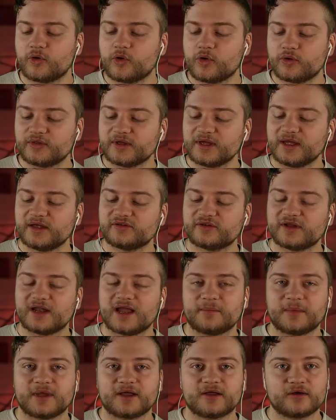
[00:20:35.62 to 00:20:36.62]
or the
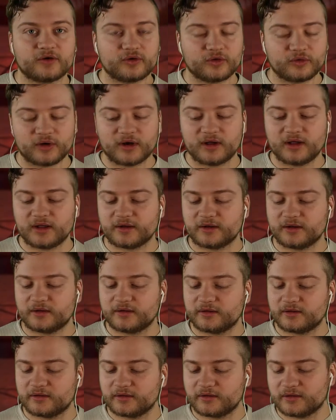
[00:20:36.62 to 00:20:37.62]
Islamic Quran,
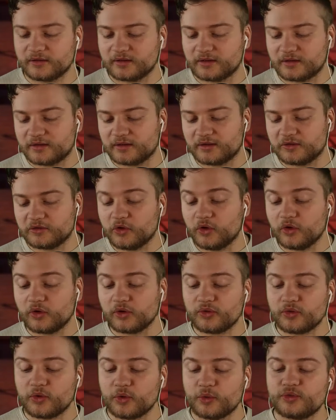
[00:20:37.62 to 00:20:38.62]

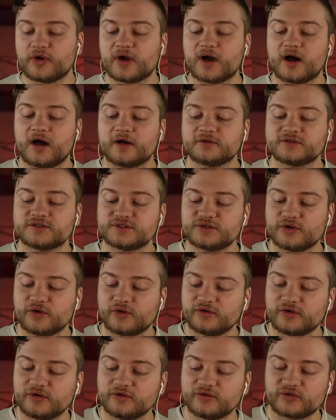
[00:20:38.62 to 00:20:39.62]
although there are
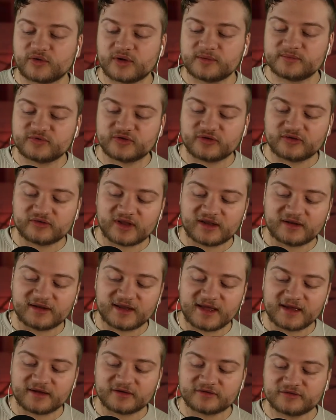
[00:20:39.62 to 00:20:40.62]
certain scriptures and
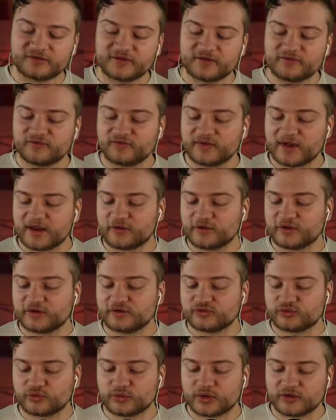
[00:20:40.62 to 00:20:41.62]
texts that
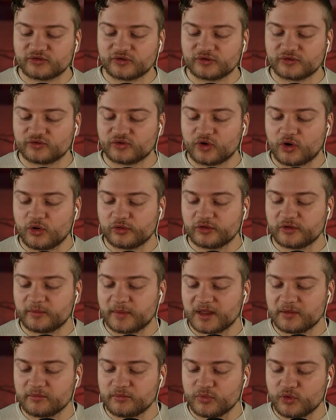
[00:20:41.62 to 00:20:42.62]
various traditions hold to
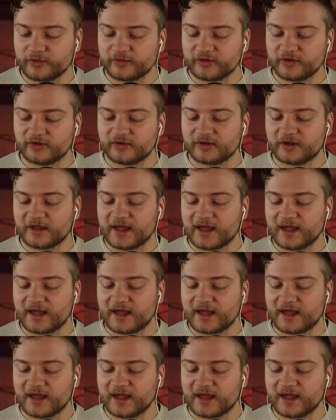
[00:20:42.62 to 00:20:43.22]
be important